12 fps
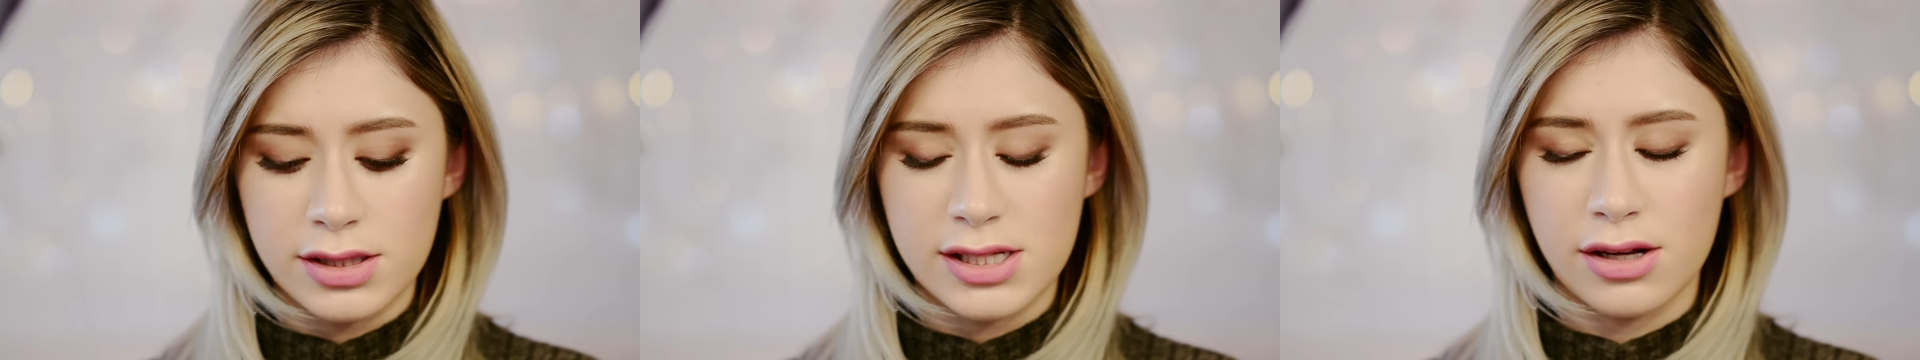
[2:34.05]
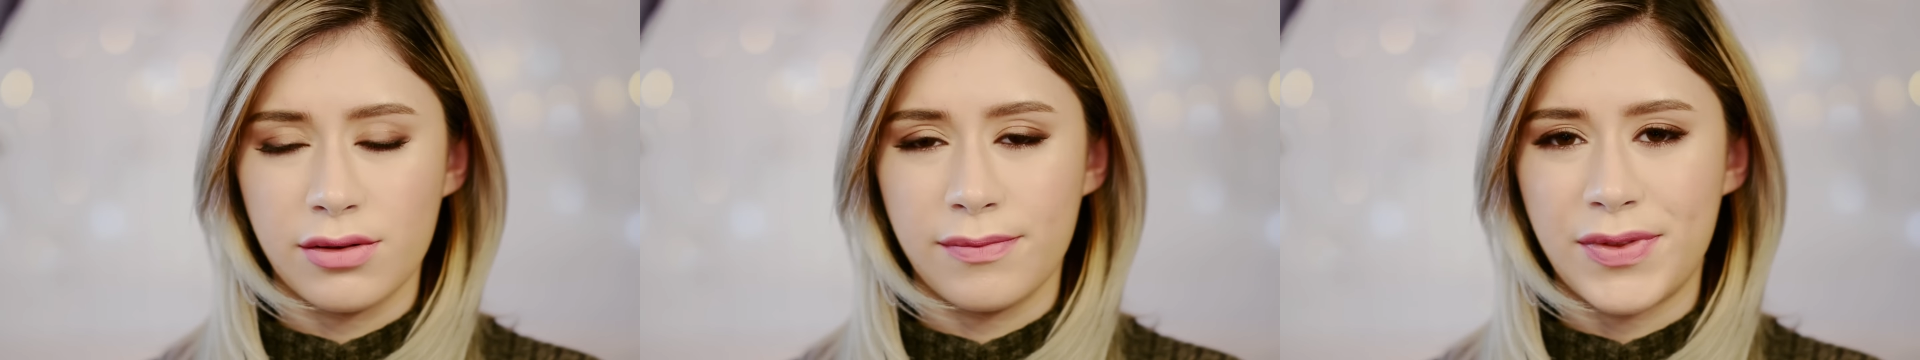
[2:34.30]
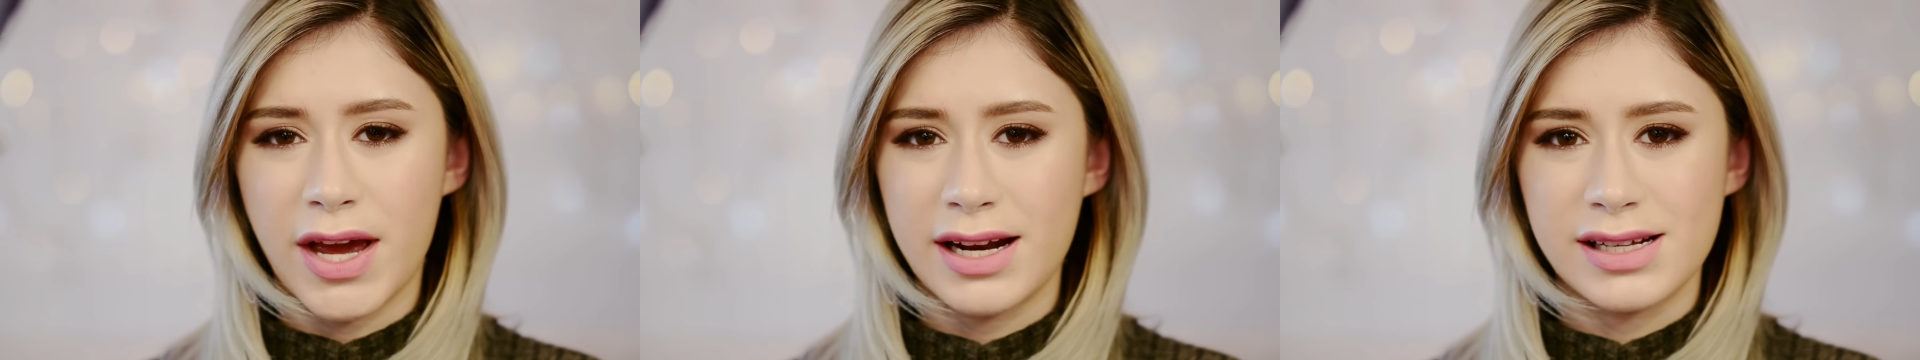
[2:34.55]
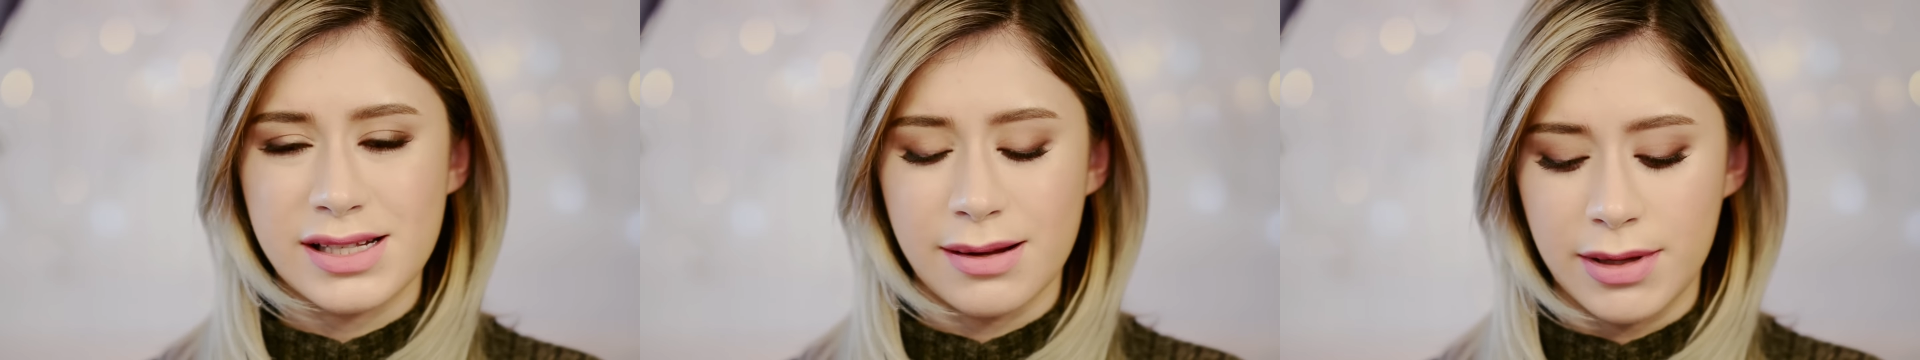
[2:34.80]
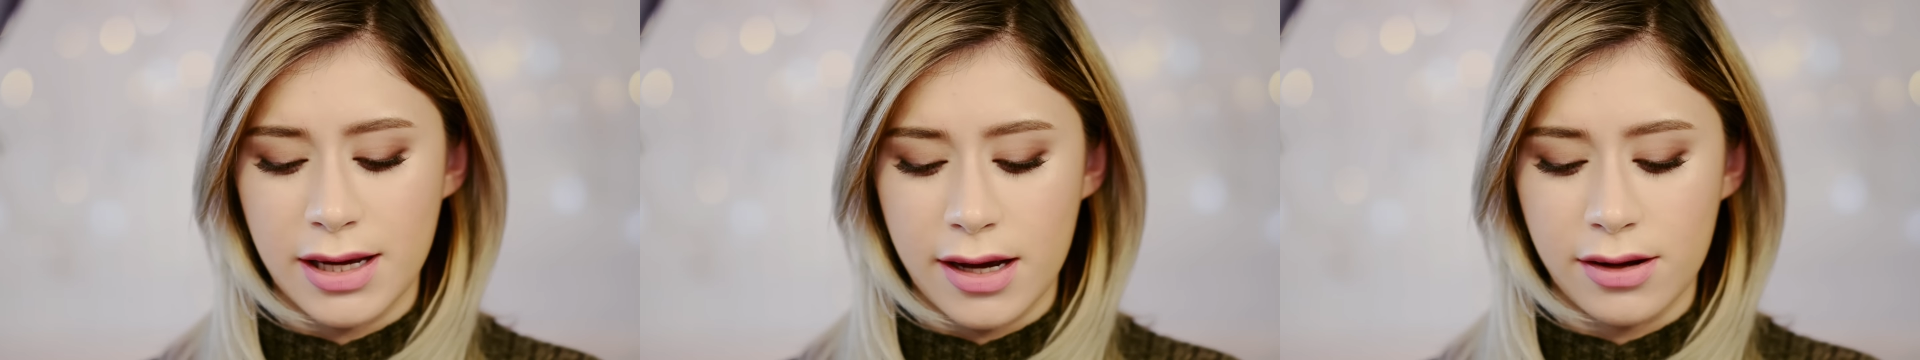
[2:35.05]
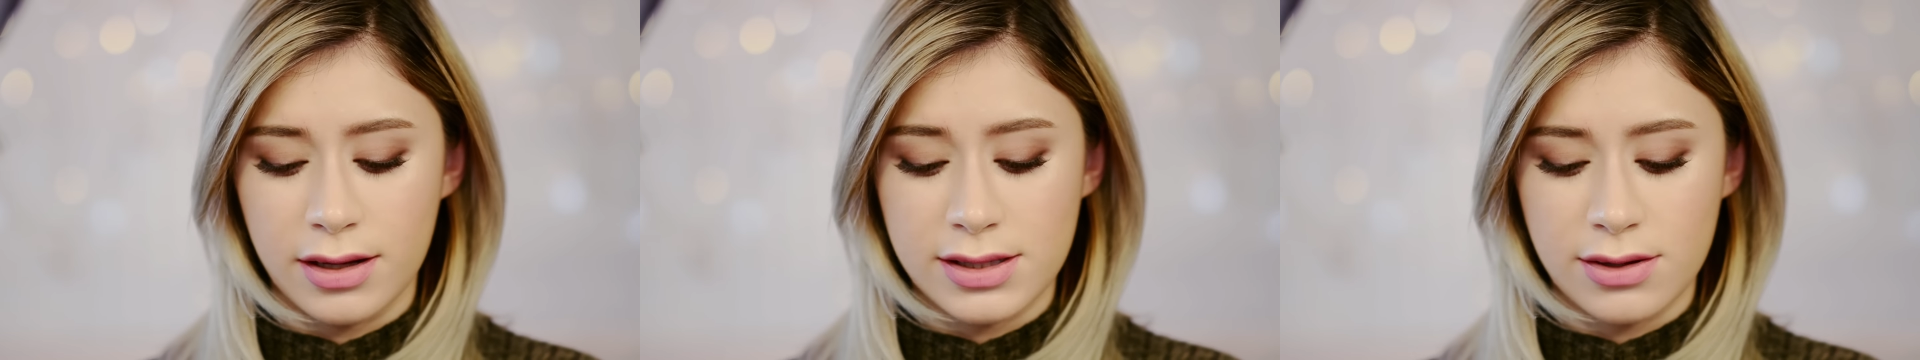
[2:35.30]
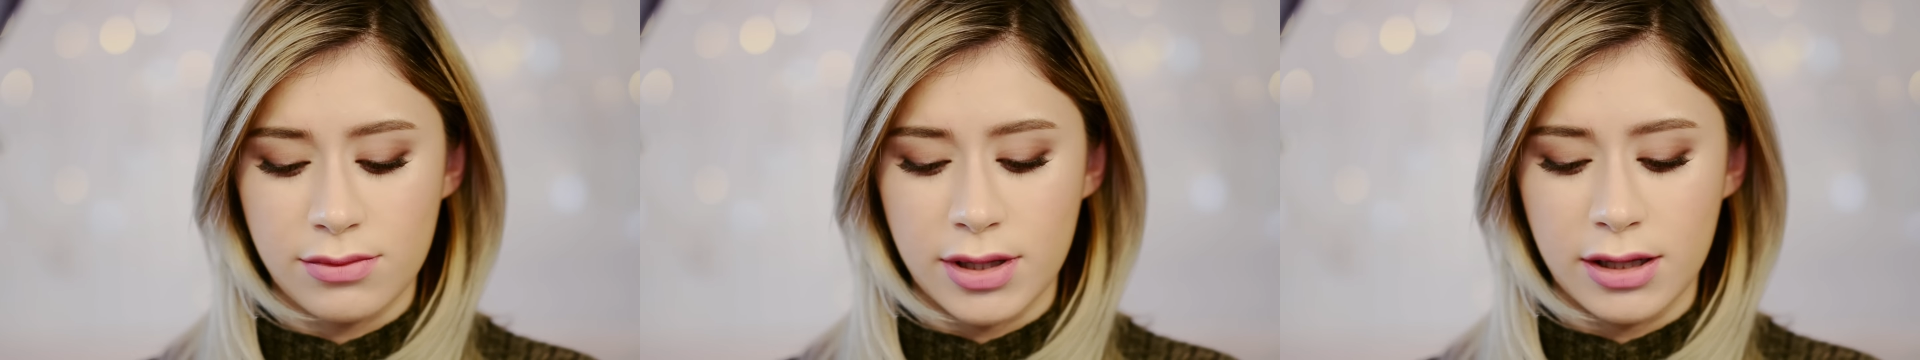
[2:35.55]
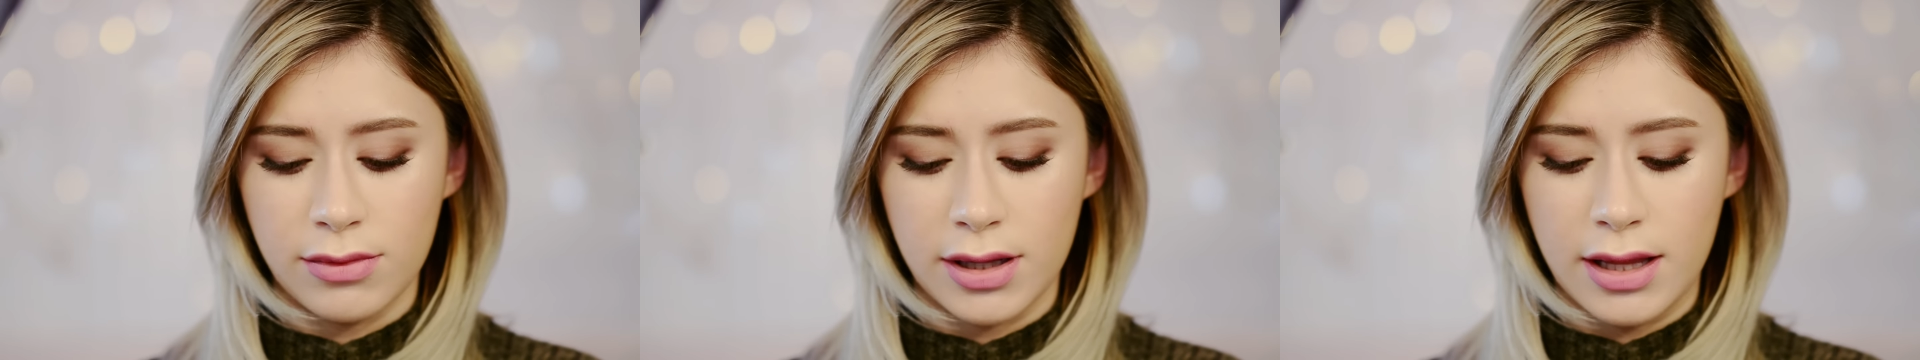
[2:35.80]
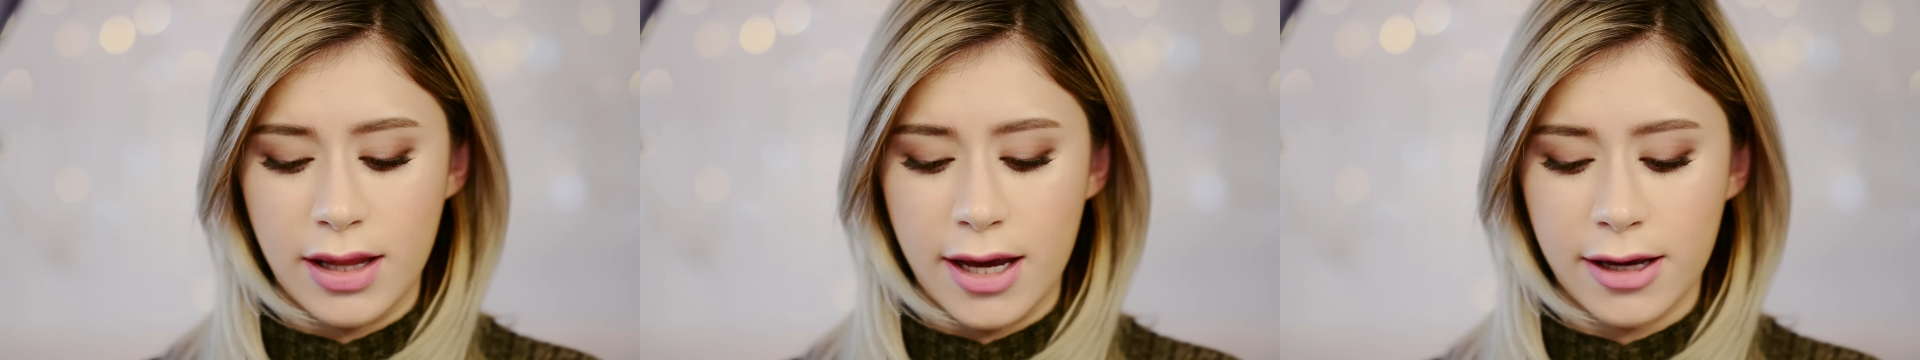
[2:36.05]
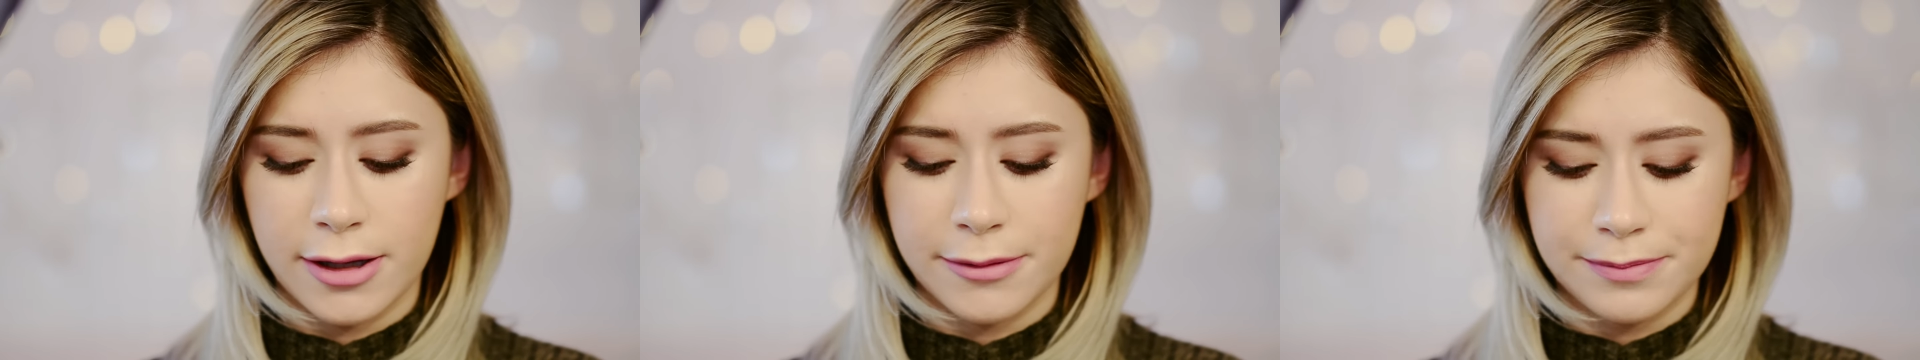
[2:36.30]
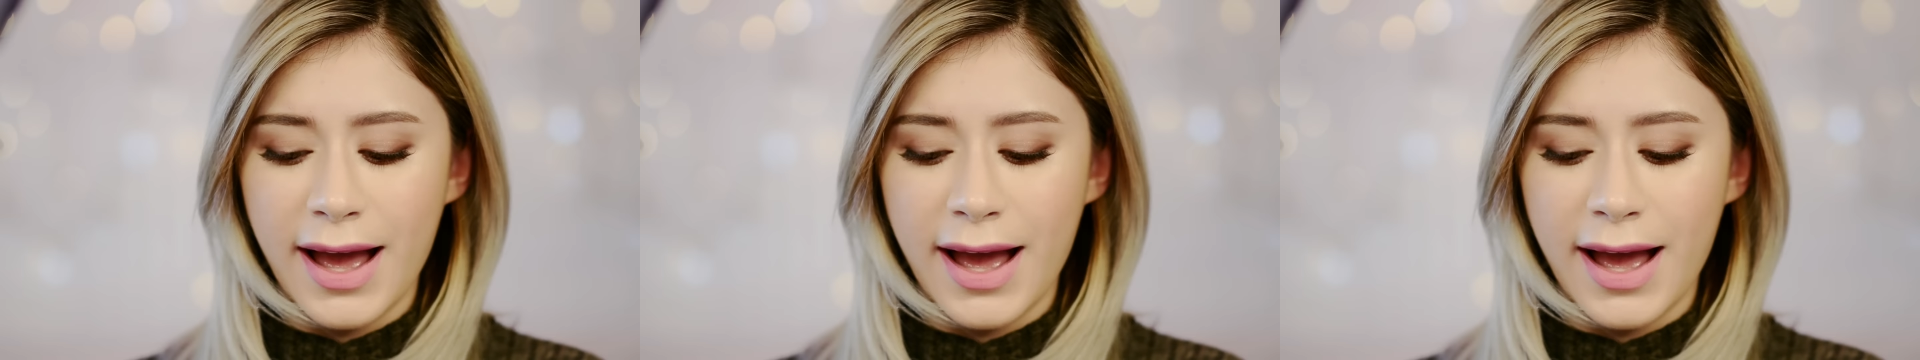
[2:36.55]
So that is something I also really, really like.